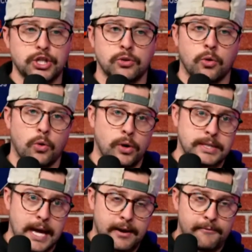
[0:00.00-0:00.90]
Or is
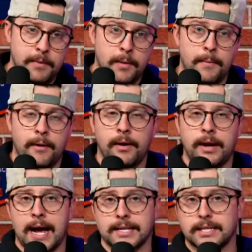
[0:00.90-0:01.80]
that an
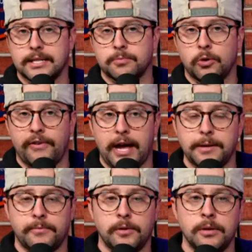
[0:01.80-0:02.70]
asset that's more
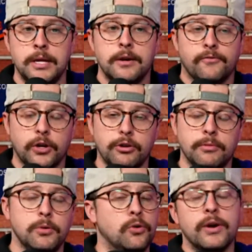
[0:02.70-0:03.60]
valuable for you to
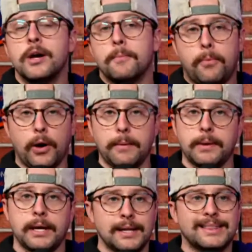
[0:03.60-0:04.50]
move? Point
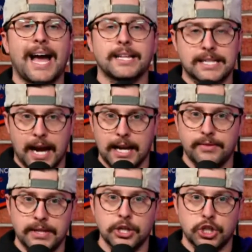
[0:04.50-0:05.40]
being, that's kind of
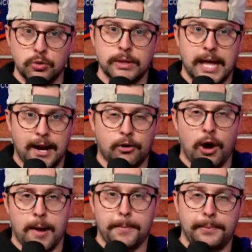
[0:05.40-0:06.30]
the issue with that
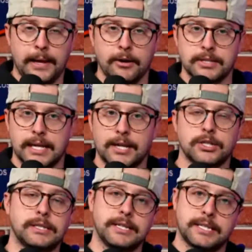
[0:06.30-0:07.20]
crop of players that I just
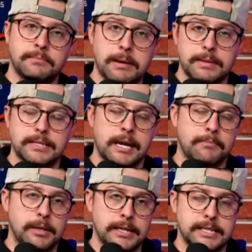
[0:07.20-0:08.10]
listed. Maybe Sam
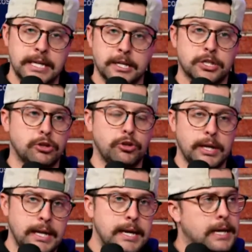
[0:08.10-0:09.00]
Malinsky excluded.
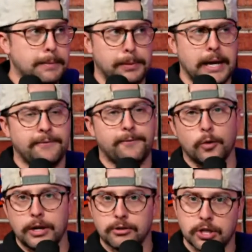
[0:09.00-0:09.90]
He played 4
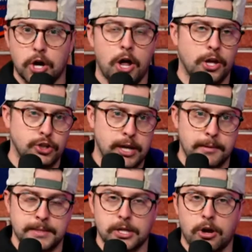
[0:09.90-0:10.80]
years of college. You get him
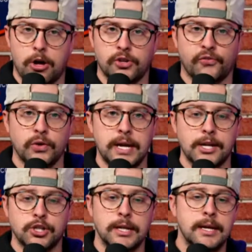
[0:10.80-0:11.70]
as a college free agent.